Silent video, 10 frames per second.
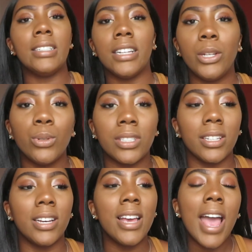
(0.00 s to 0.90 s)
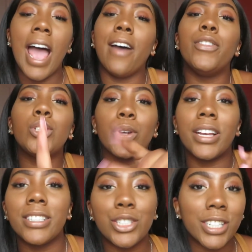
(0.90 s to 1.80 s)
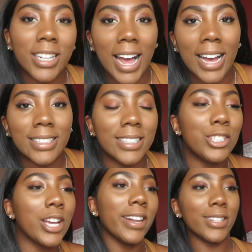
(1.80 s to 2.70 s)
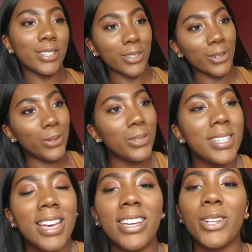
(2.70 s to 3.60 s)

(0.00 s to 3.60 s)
I did used to have the transition glasses. Shout out to those.